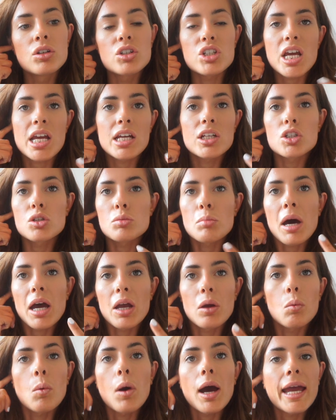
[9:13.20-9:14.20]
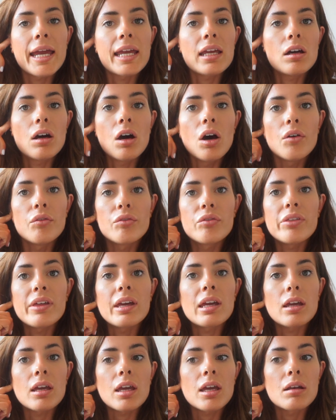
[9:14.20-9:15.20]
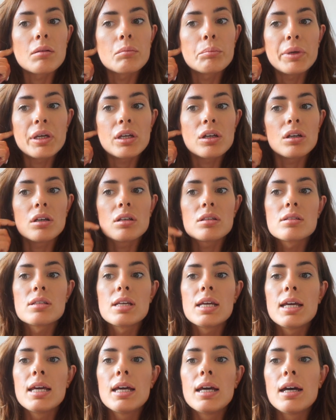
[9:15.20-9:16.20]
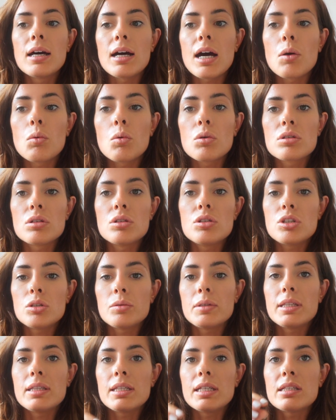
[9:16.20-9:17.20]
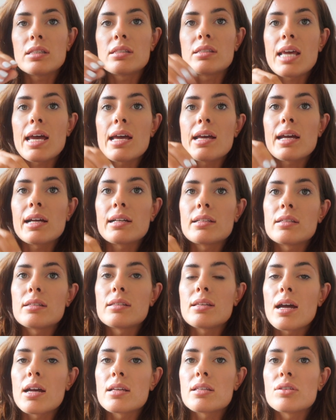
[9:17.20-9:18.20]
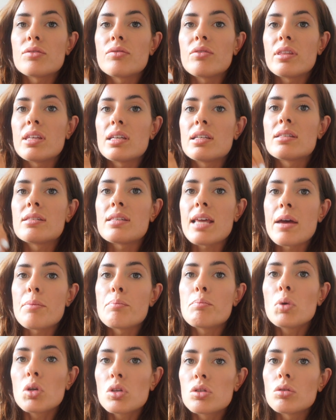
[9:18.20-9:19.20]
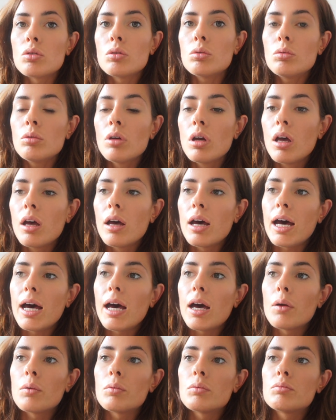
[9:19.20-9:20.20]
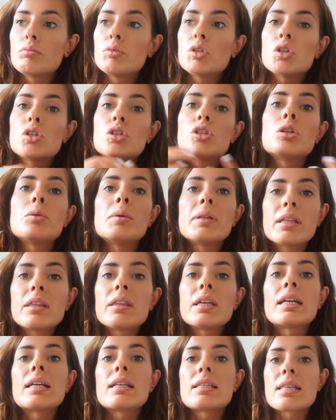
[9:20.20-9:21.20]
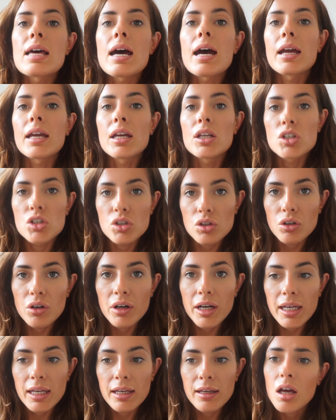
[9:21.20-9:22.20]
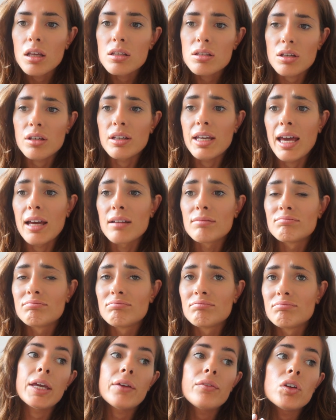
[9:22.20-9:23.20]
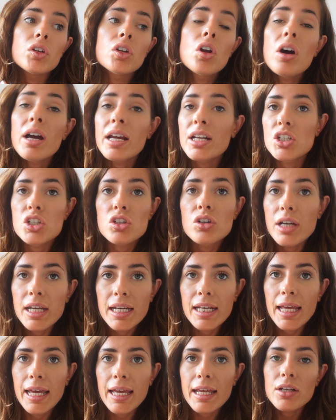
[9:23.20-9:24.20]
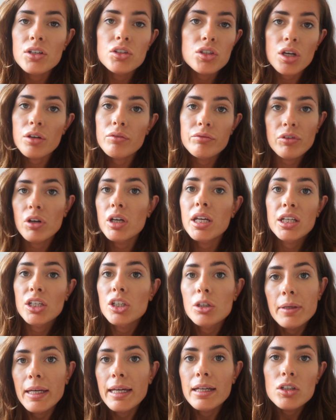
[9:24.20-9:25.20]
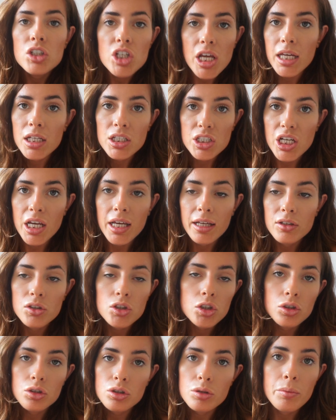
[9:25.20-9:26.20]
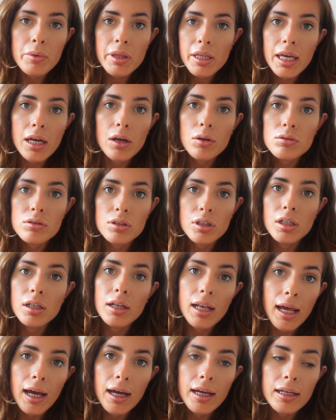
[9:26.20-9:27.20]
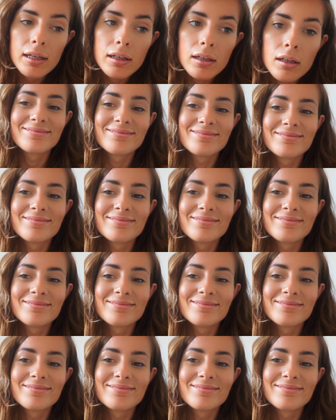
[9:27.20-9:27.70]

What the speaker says: changed my way of thinking, because I wasn't doing these set exercises for this set muscle. I was just doing things that I enjoy. So yeah, if you're not enjoying it, don't fucking do it. Change it. Do something else that you like.